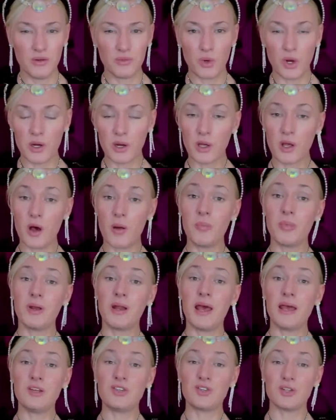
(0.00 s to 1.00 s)
What a
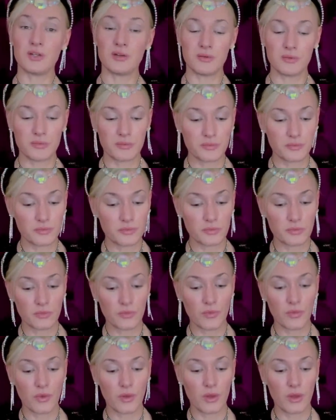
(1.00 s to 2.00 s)
combination.
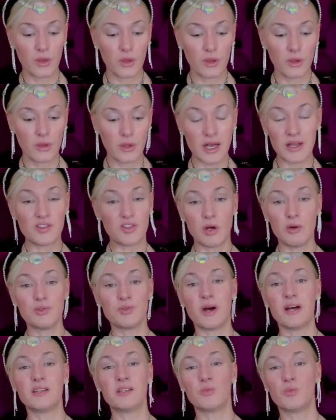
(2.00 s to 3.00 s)
I told
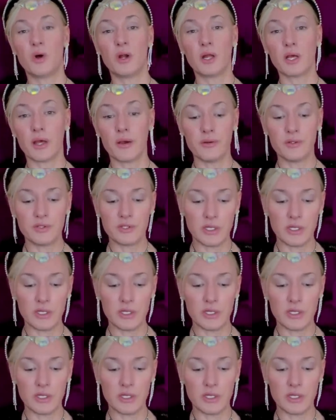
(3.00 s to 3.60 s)
you I didn't want to go and